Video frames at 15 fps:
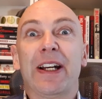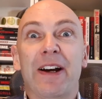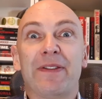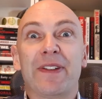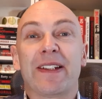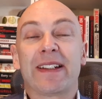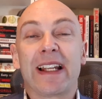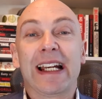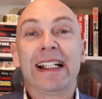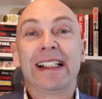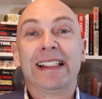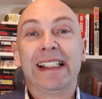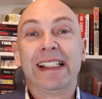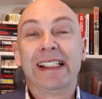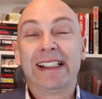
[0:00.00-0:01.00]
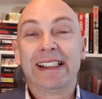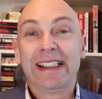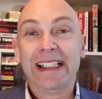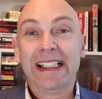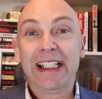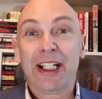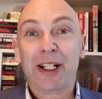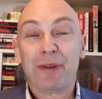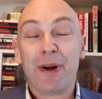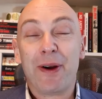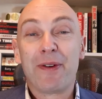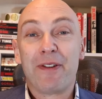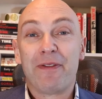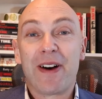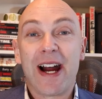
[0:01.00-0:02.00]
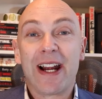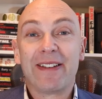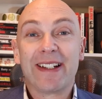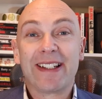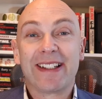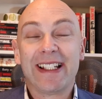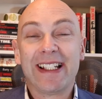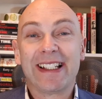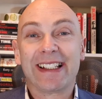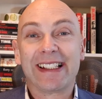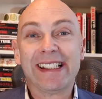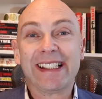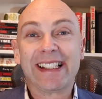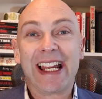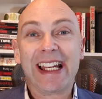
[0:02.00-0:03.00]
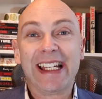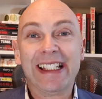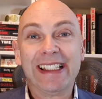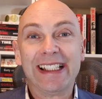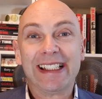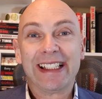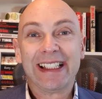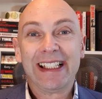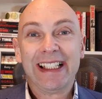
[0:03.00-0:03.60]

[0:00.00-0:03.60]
of society that the coronavirus is contained.